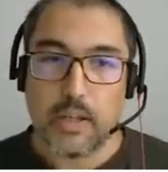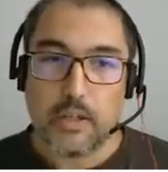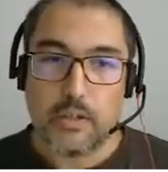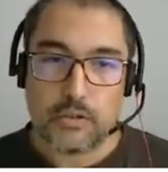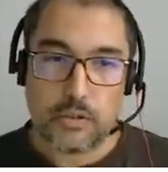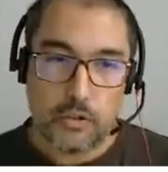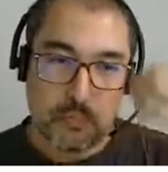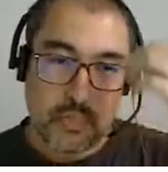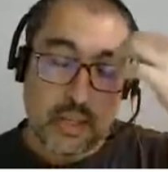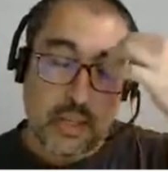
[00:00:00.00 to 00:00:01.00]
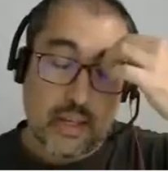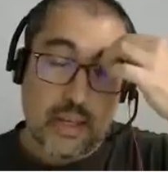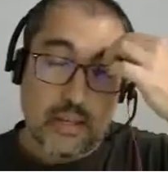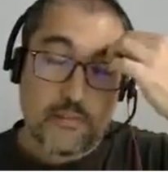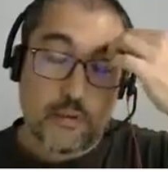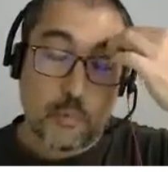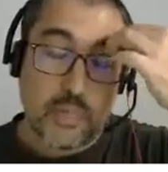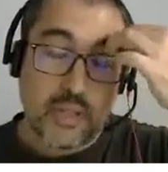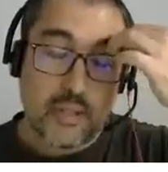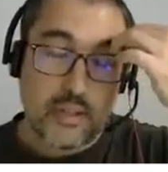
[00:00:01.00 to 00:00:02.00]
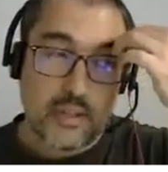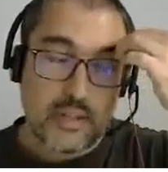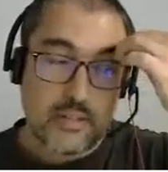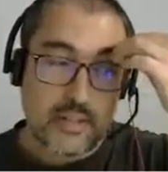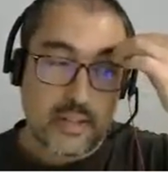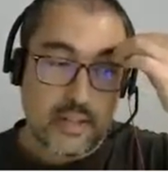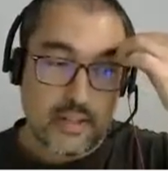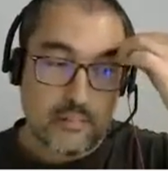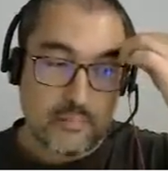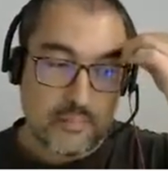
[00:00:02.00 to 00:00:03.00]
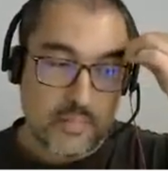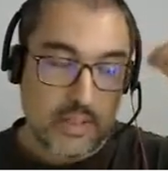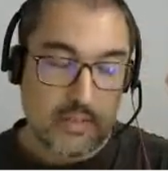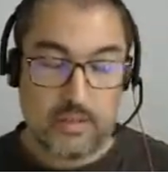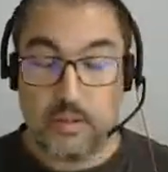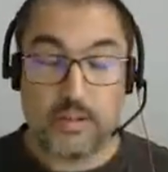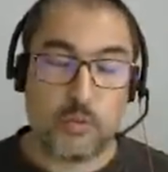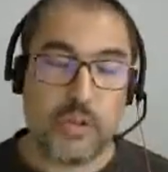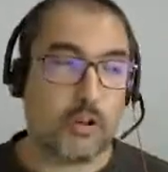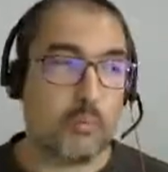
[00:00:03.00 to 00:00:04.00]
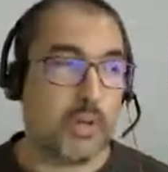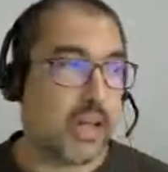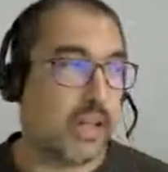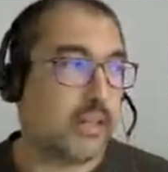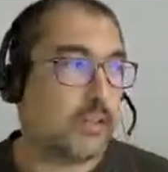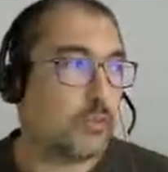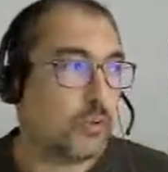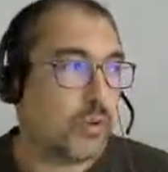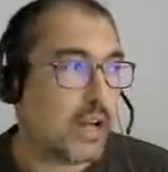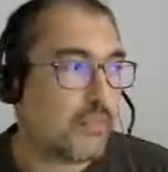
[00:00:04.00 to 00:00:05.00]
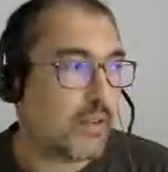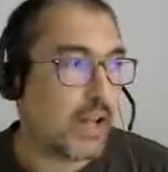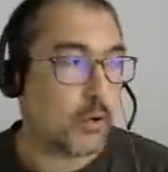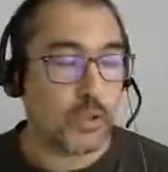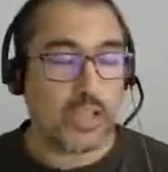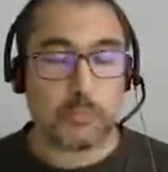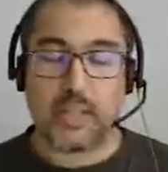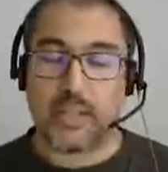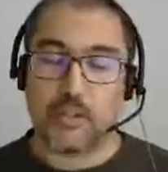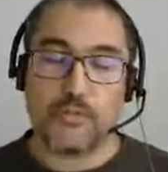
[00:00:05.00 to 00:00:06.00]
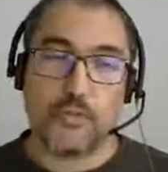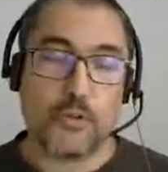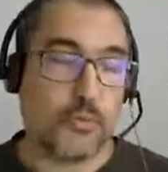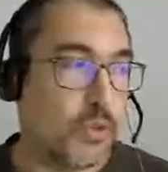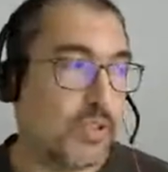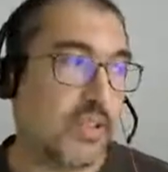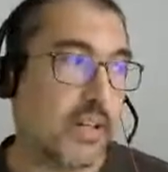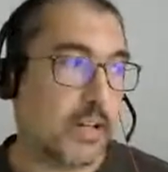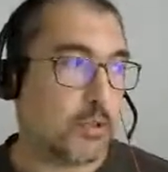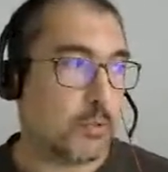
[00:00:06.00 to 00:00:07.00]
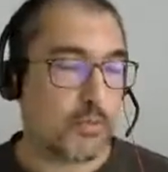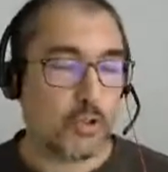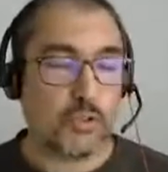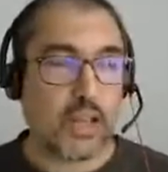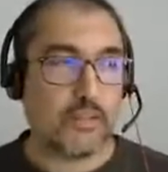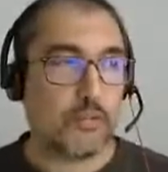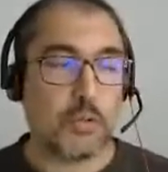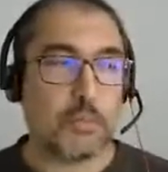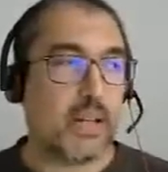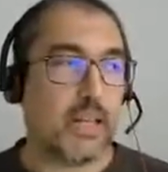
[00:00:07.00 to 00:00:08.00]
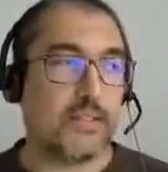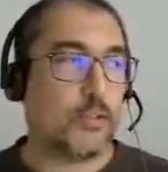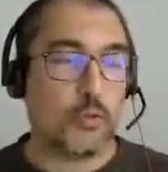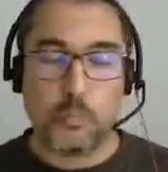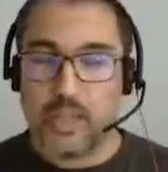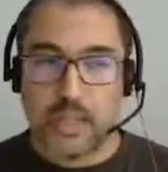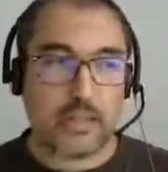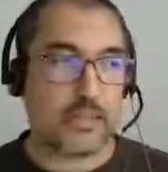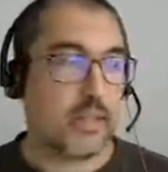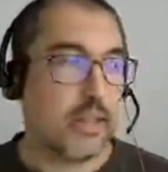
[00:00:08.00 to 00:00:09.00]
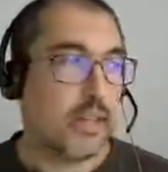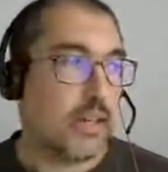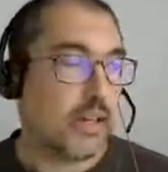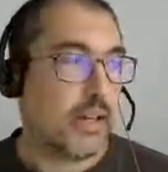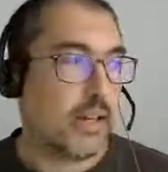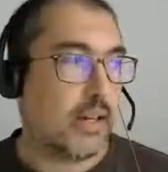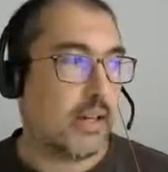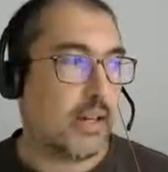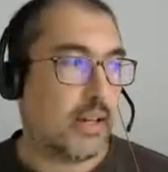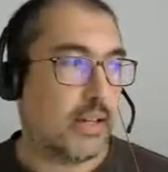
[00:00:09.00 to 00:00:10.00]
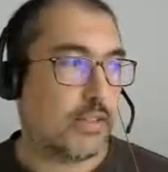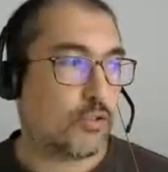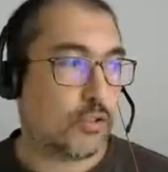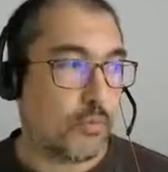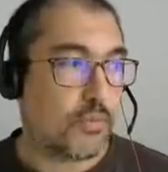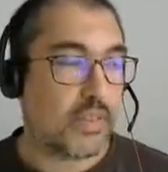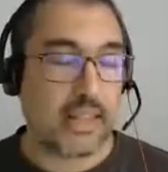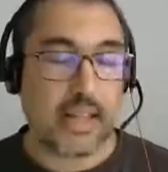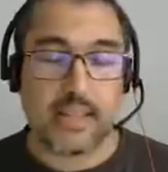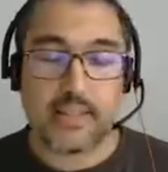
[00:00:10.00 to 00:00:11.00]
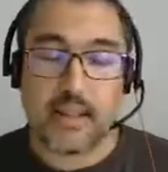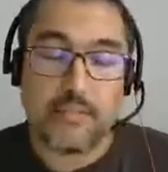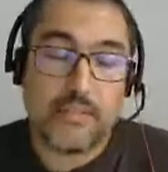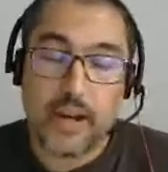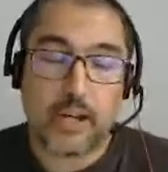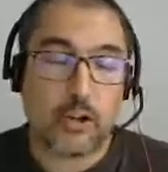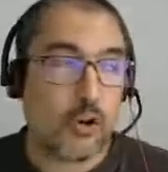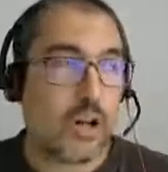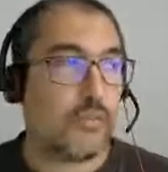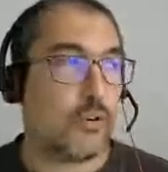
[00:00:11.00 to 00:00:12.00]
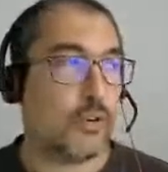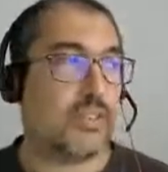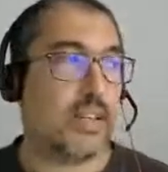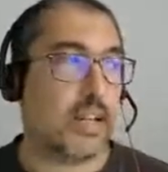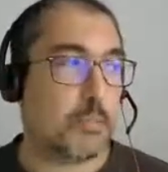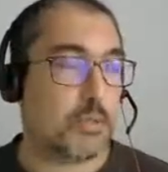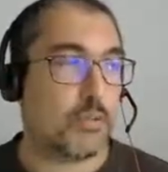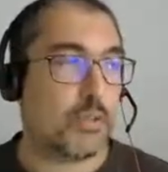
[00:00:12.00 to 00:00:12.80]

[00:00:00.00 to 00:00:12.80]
So uh, for me, it's, uh, it's, it's, really complicated to have a, a, good expectation for full disk encryption. Sometimes, for me, it's very easy to mix uh, uh something that is a fair goal for disk encryption